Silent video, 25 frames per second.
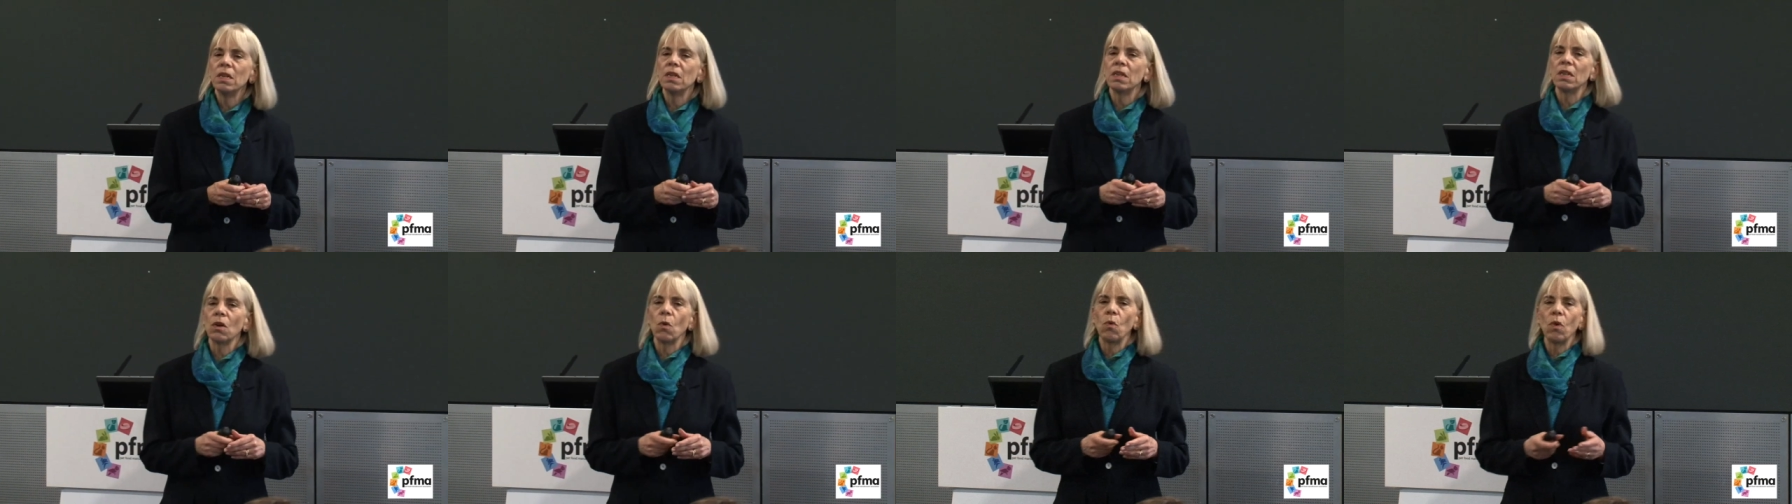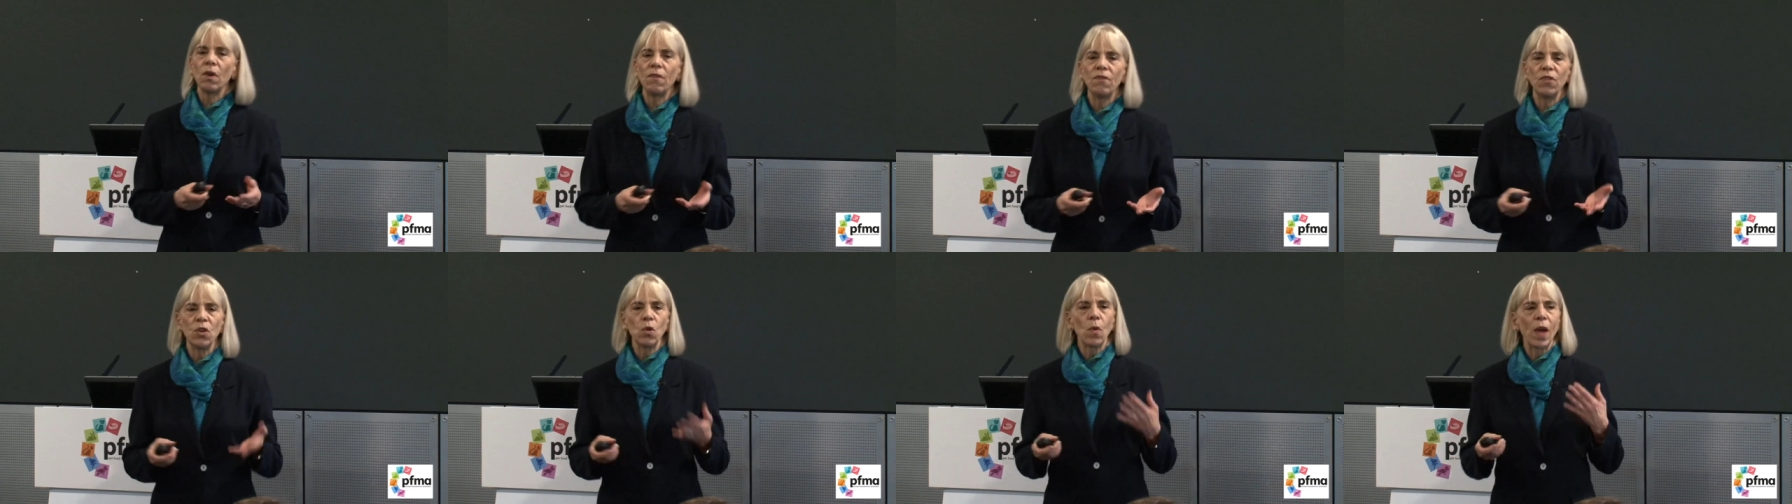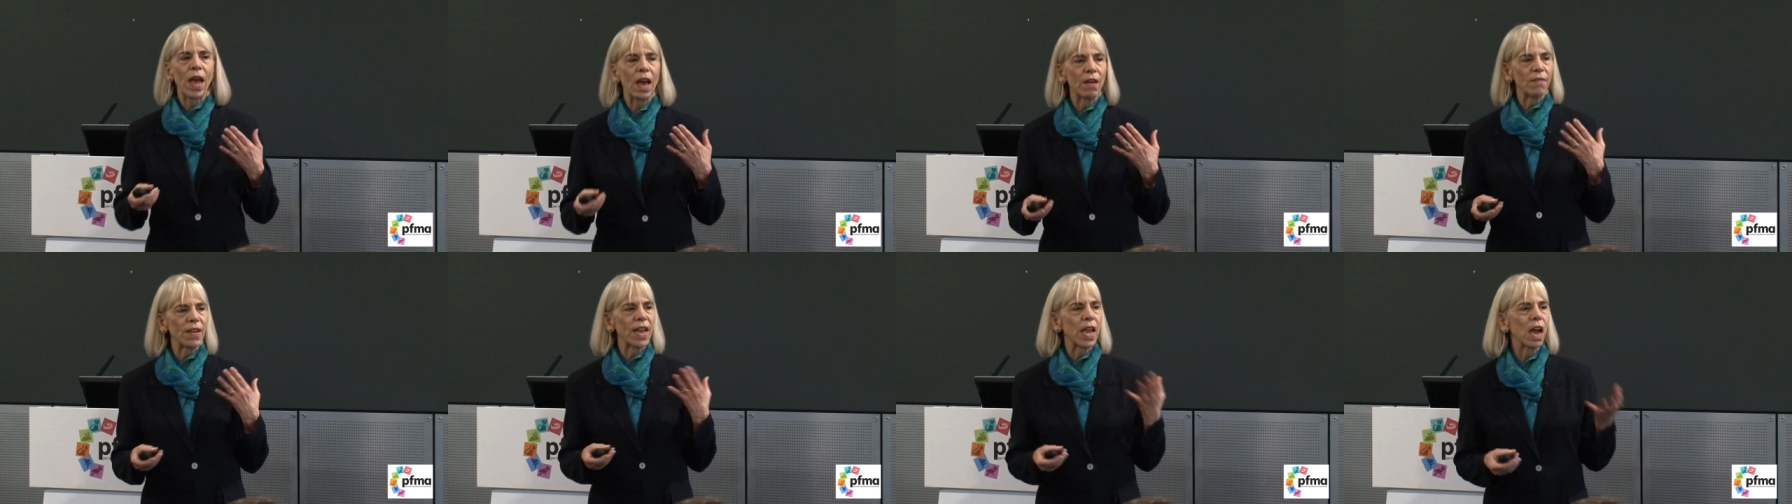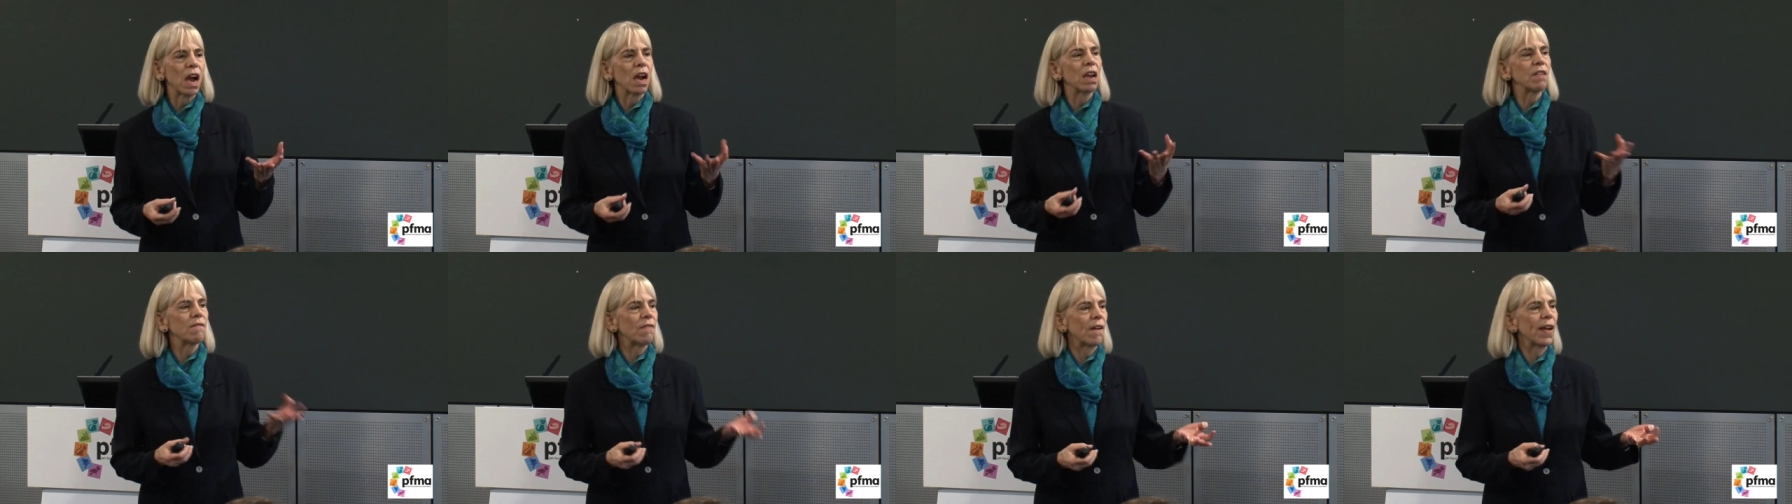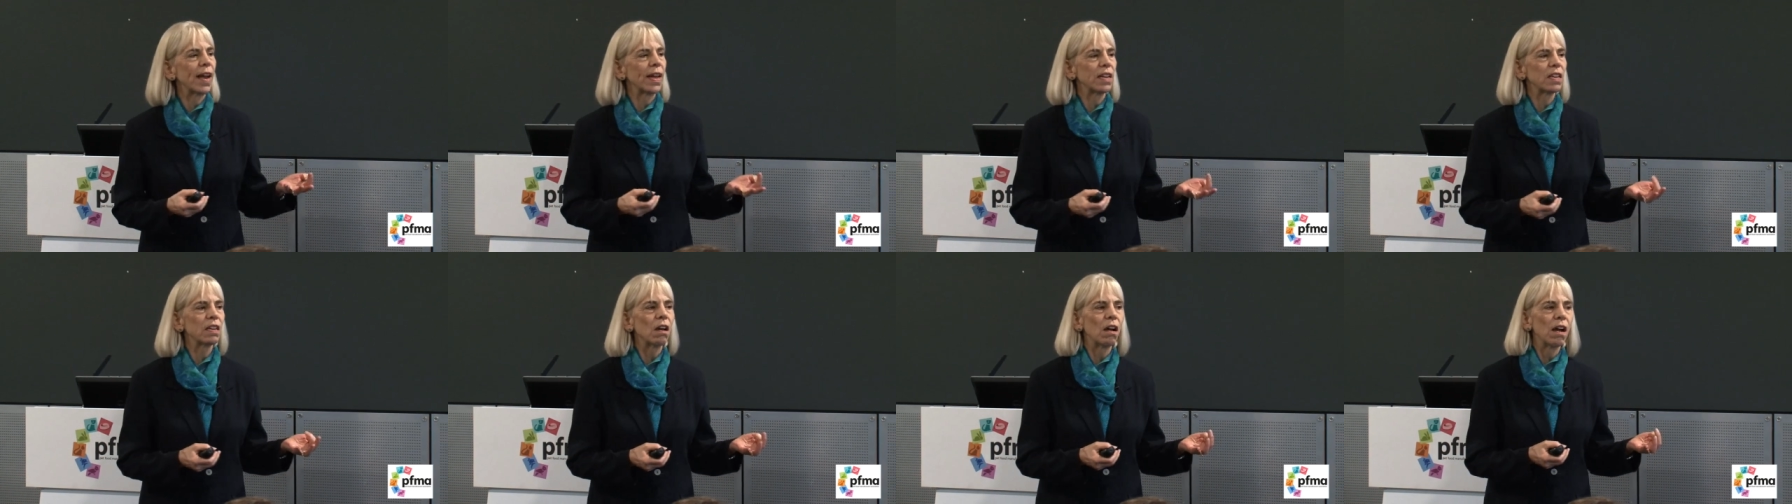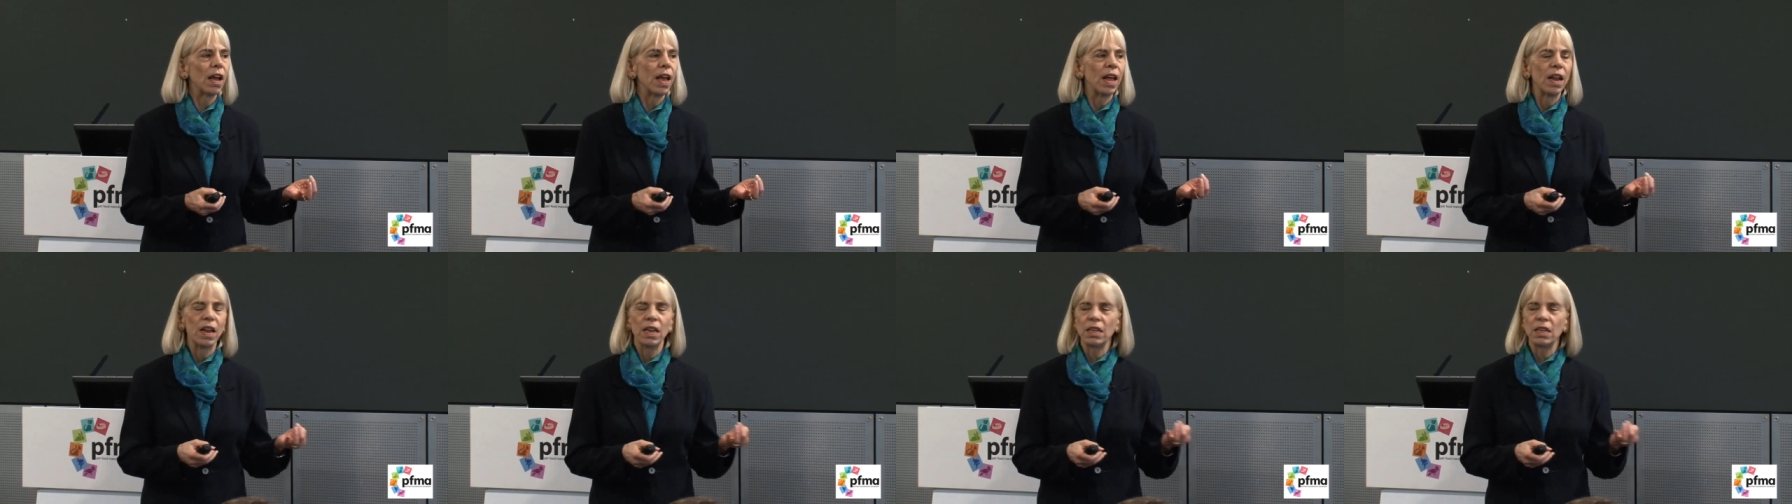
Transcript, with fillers: so if you have a high fat diet,